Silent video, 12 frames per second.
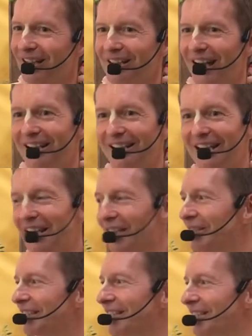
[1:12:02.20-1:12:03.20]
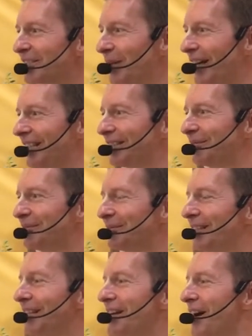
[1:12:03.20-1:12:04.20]
And hearing this, my
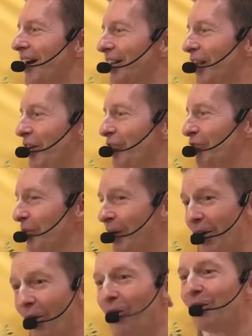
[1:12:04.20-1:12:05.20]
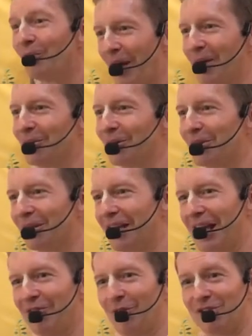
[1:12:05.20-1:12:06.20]
love for my own Param
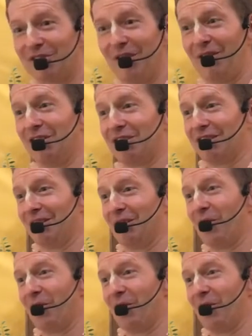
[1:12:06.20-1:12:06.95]
Gurudev was nourished and